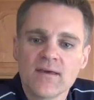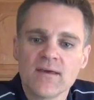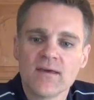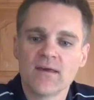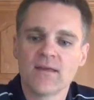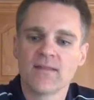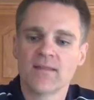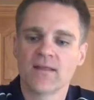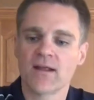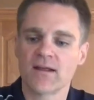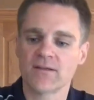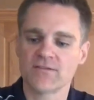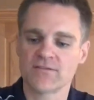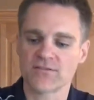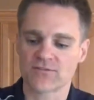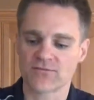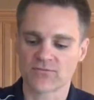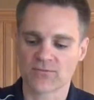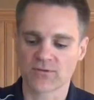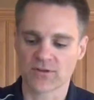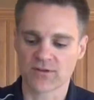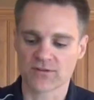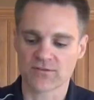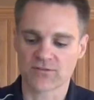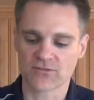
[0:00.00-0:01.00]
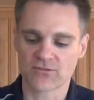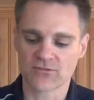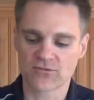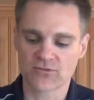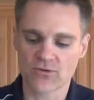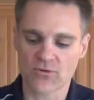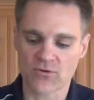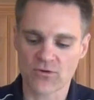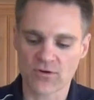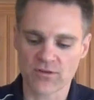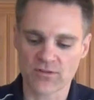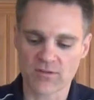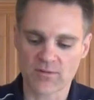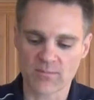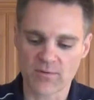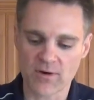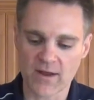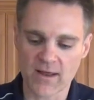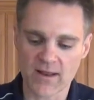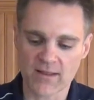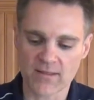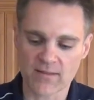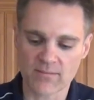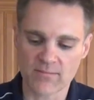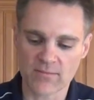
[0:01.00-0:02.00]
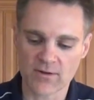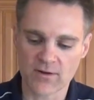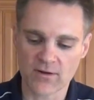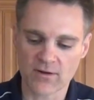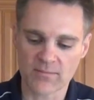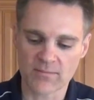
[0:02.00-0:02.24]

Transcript: And then I just really just scored the bread in the middle